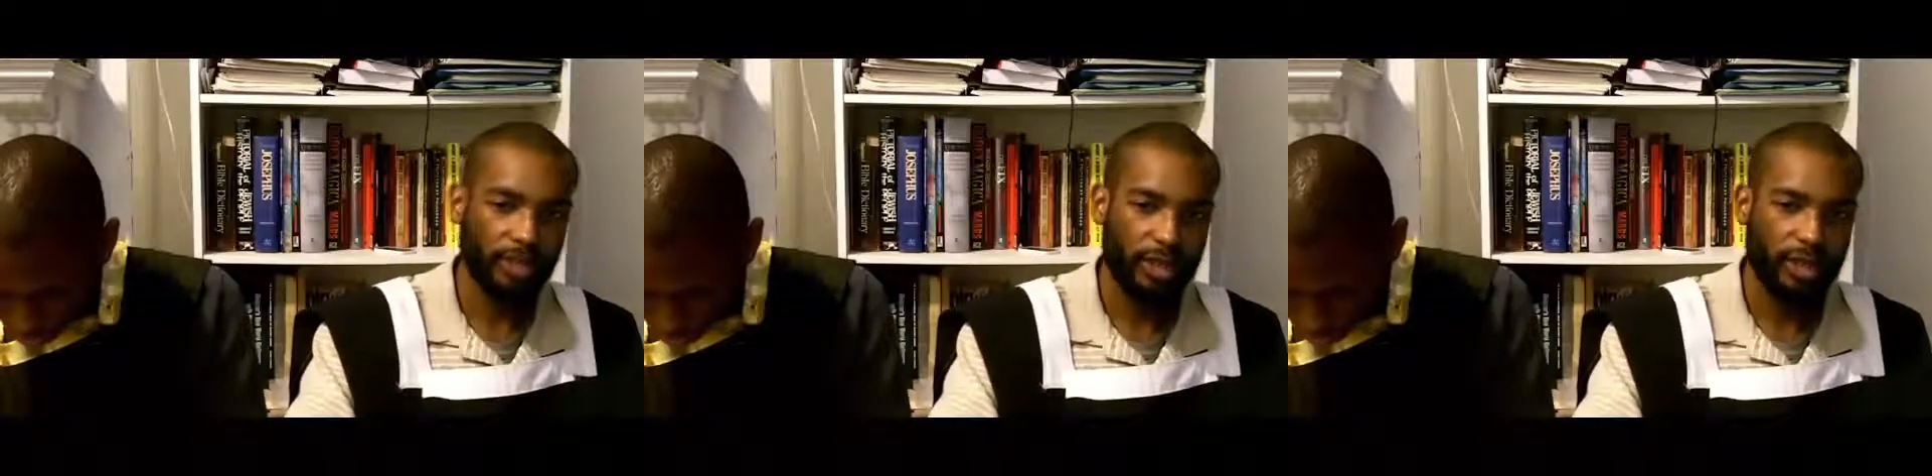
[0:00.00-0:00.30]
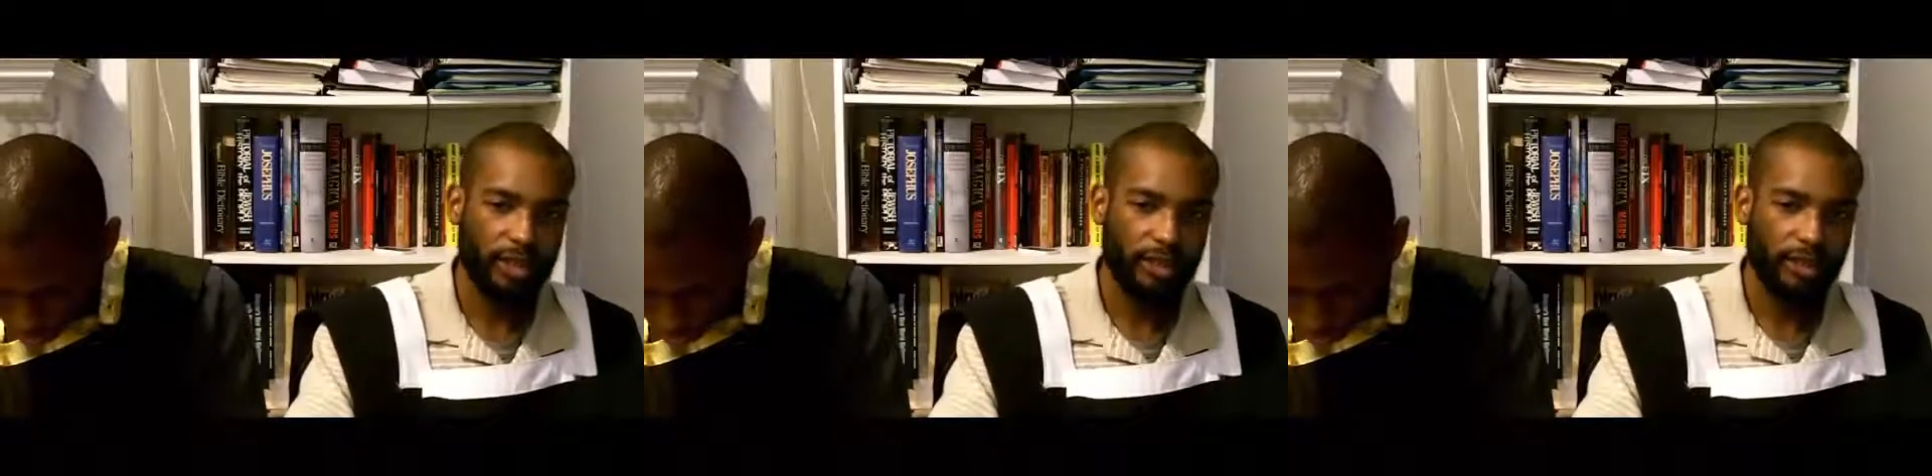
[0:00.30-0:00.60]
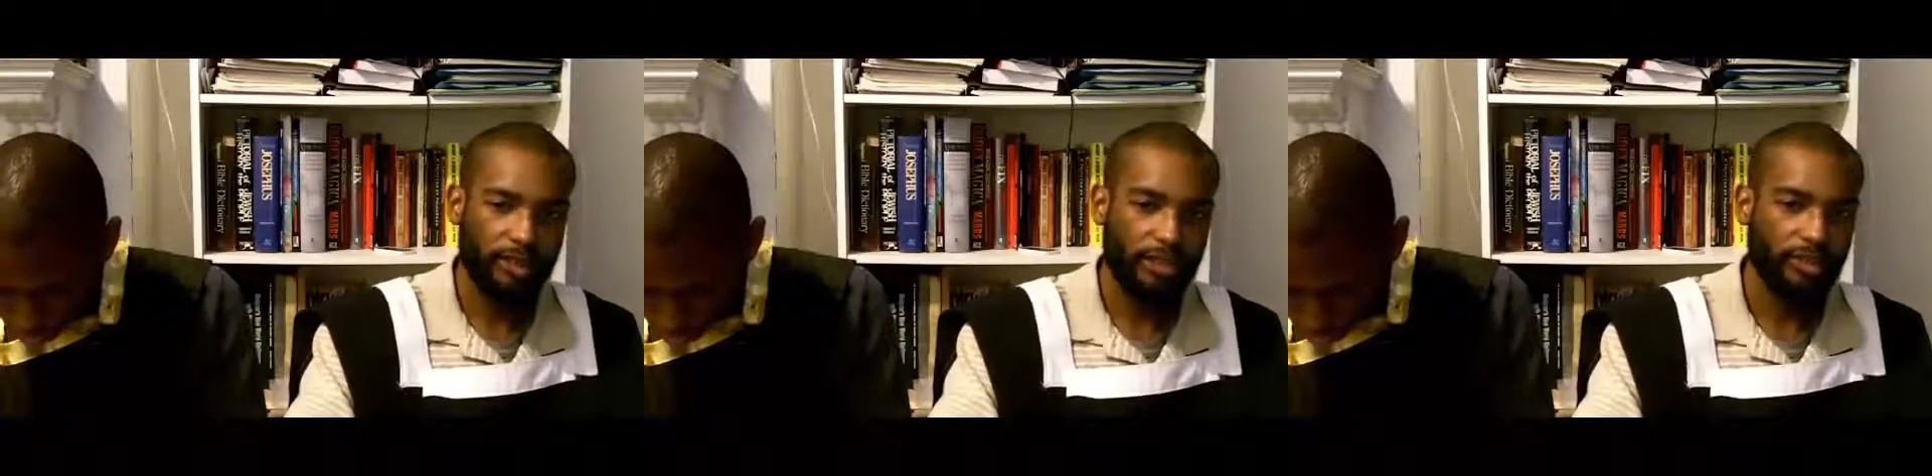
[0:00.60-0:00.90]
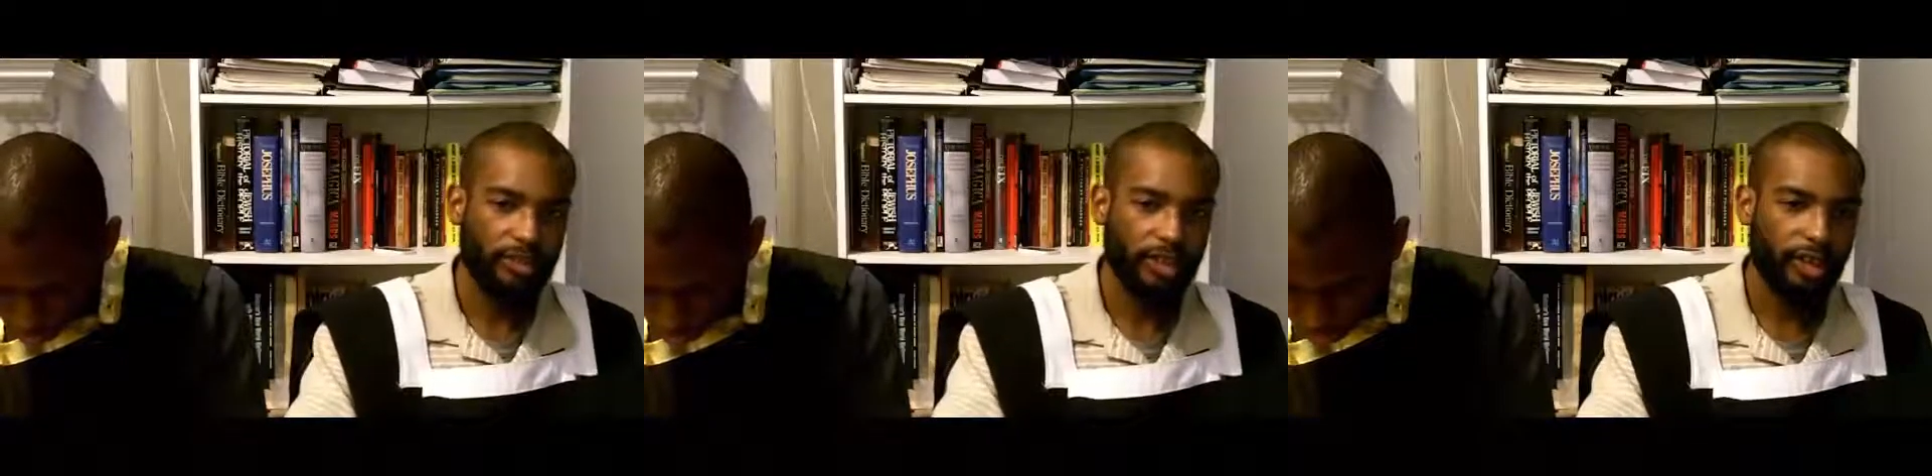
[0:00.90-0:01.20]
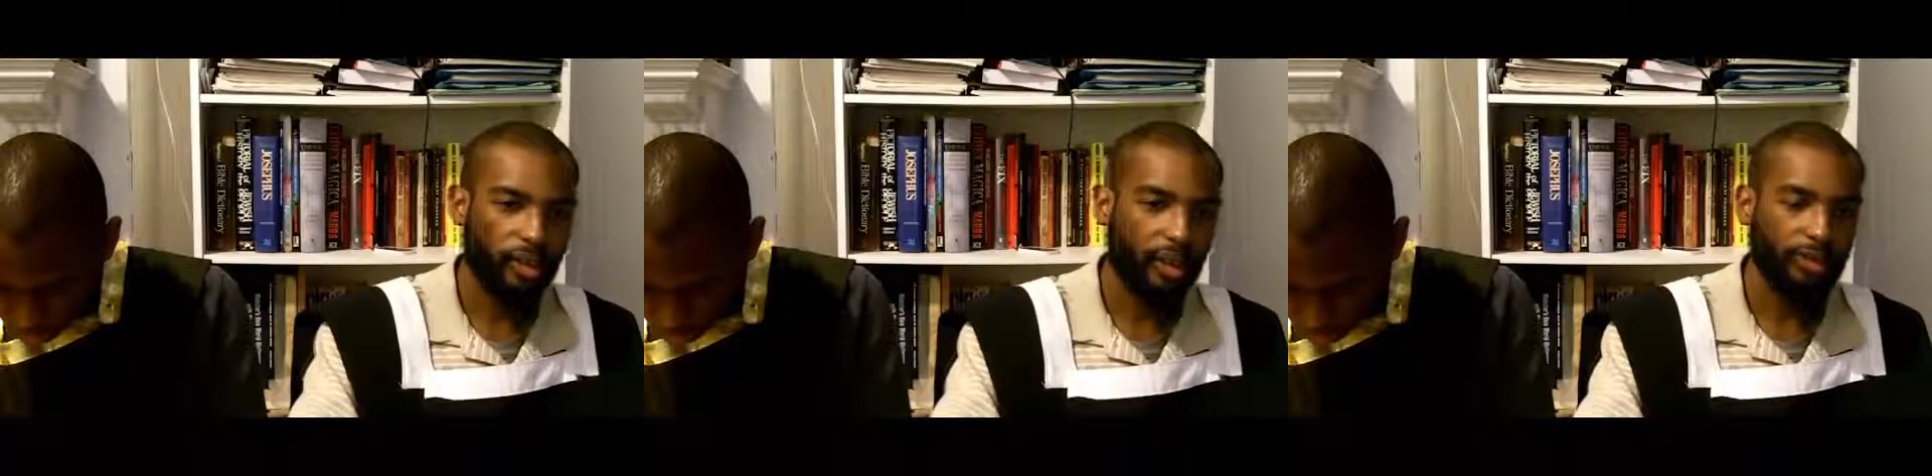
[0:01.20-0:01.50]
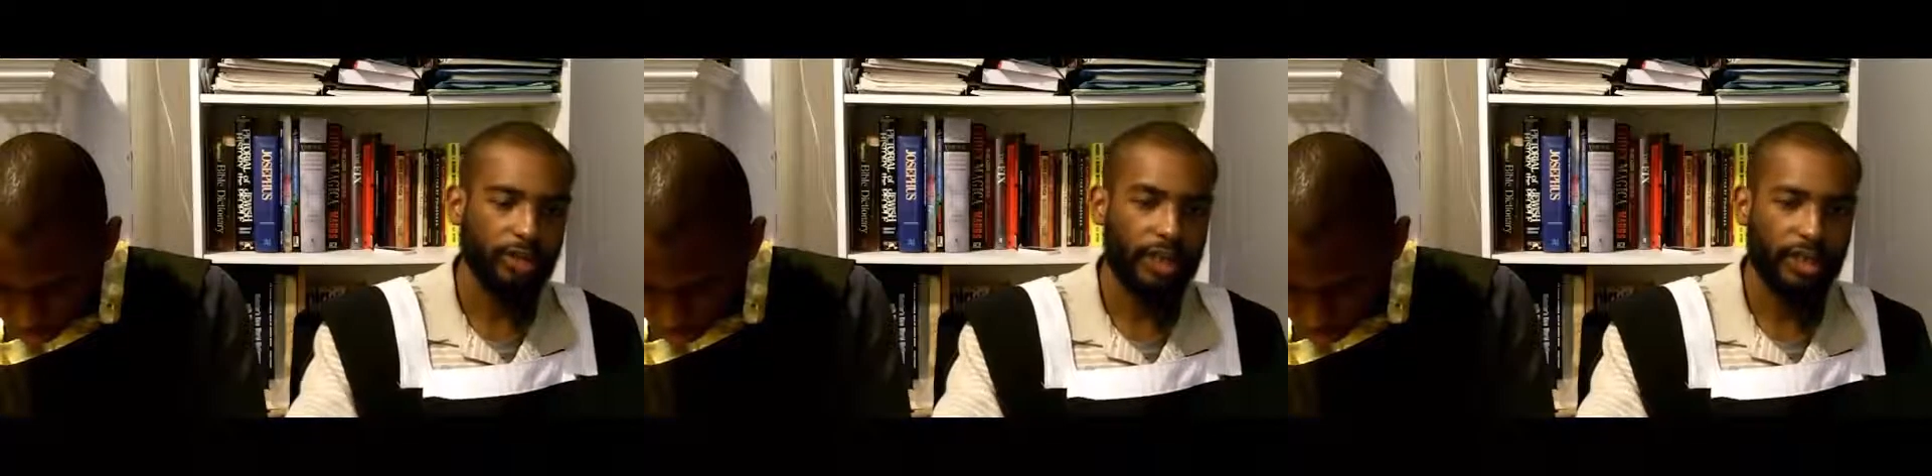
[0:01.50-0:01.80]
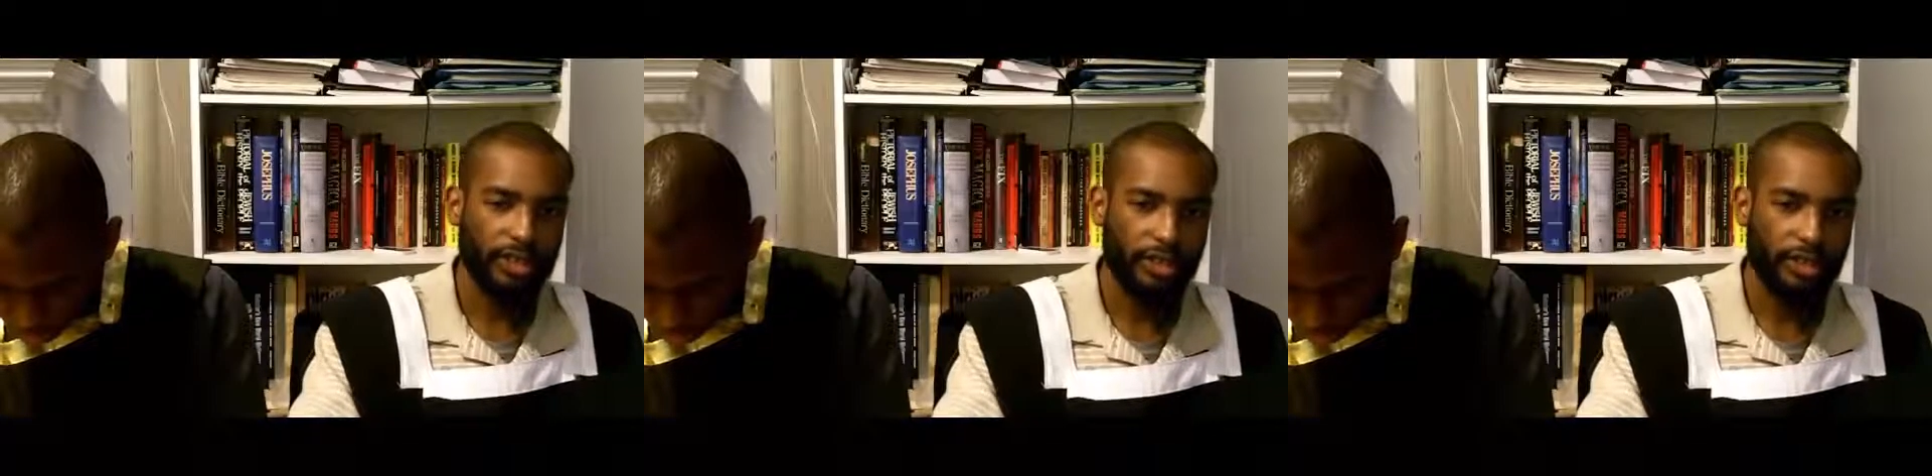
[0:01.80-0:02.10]
trip just to uh, go out and
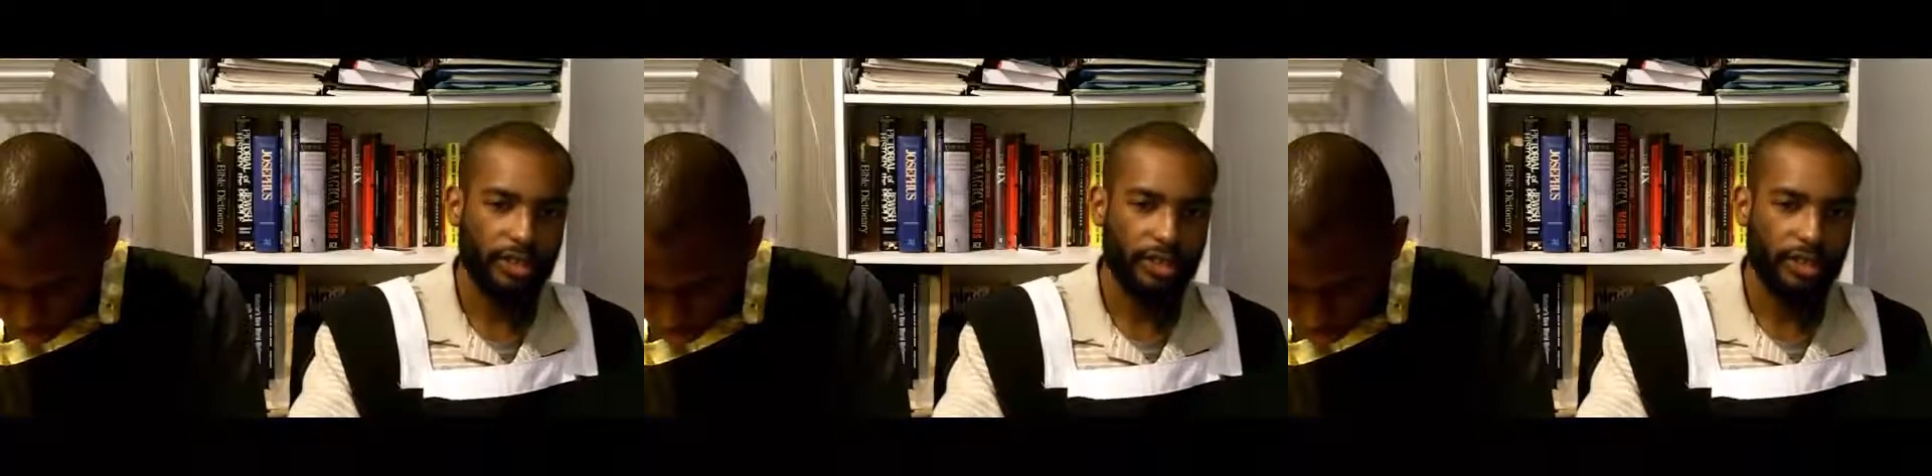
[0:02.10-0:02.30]
teach.